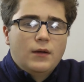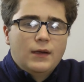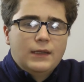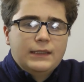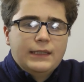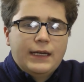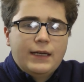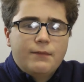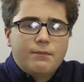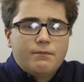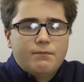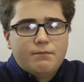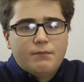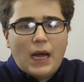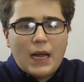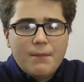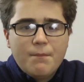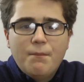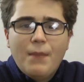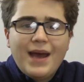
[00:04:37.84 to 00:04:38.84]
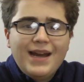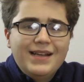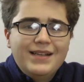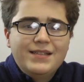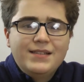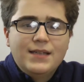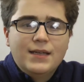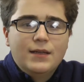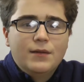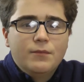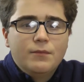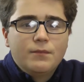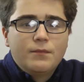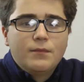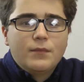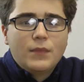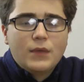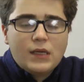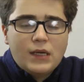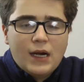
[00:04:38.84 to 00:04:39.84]
it's like my medicine,
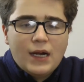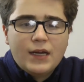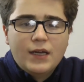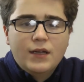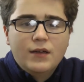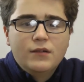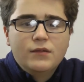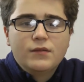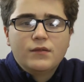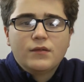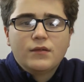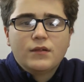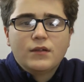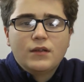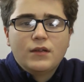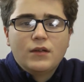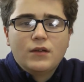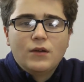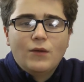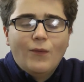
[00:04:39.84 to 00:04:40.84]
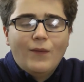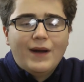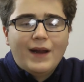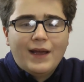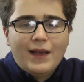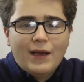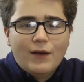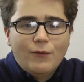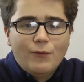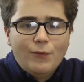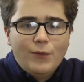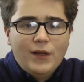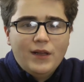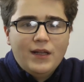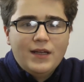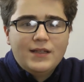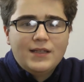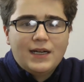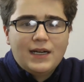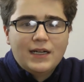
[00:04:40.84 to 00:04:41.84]
kind of, when I get
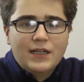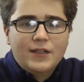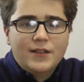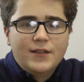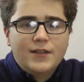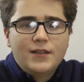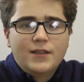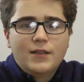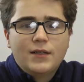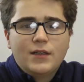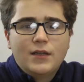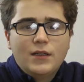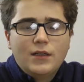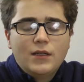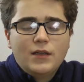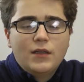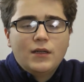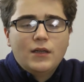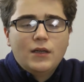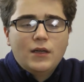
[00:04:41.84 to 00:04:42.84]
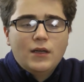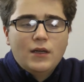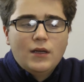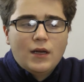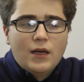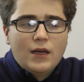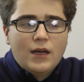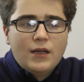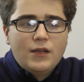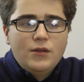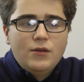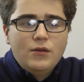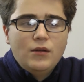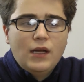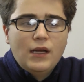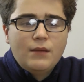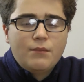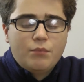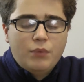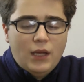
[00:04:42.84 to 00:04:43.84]
really tired. And I do
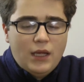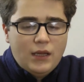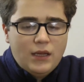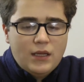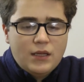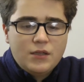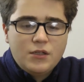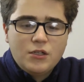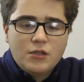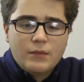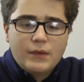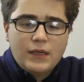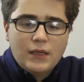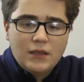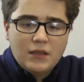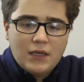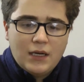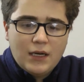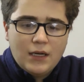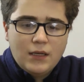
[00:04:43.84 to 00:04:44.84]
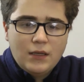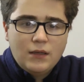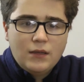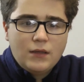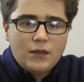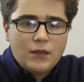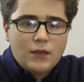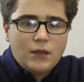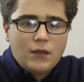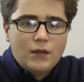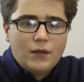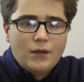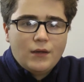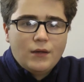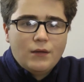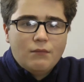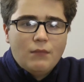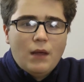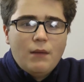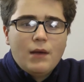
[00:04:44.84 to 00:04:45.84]
like playing the instrument a lot.
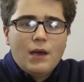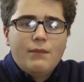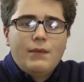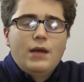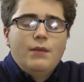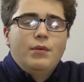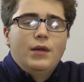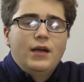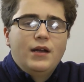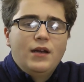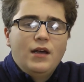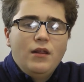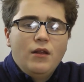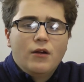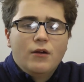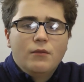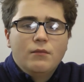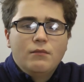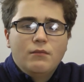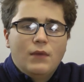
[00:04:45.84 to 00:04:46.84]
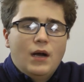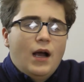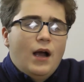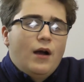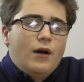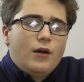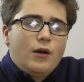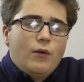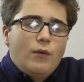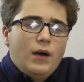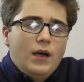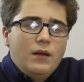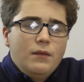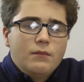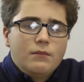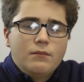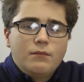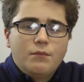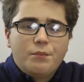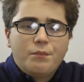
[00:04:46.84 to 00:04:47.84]
Maybe I might play another. I don't know
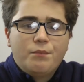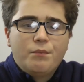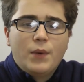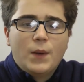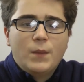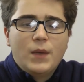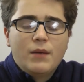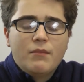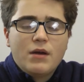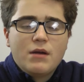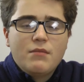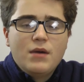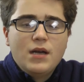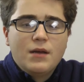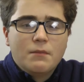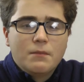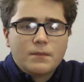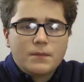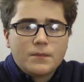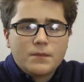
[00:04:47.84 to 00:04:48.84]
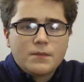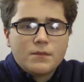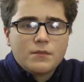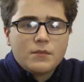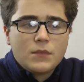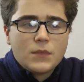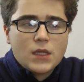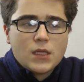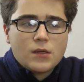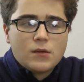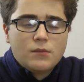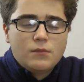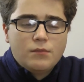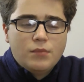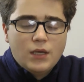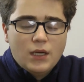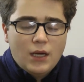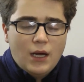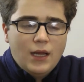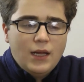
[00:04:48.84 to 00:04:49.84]
what, but maybe I might.
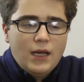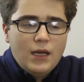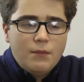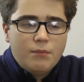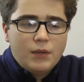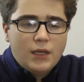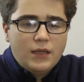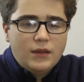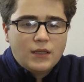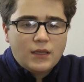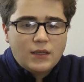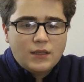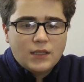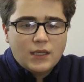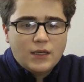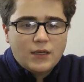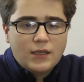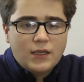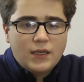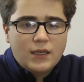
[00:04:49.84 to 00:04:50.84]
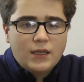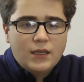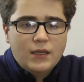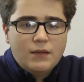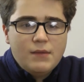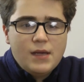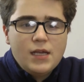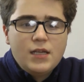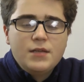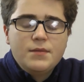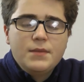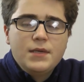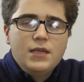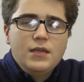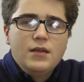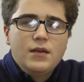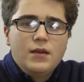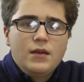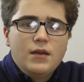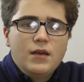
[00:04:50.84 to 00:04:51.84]
But I like playing the clarinet. It makes
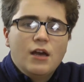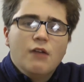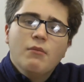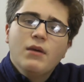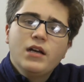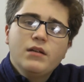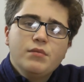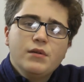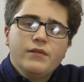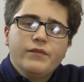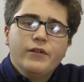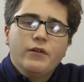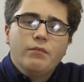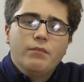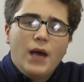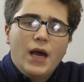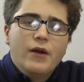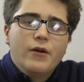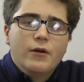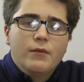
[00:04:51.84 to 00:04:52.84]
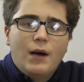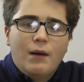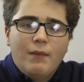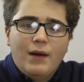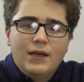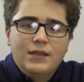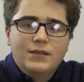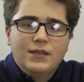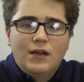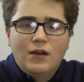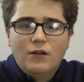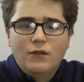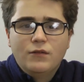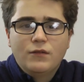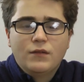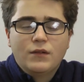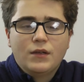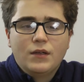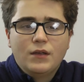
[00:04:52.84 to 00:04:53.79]
me feel better about myself.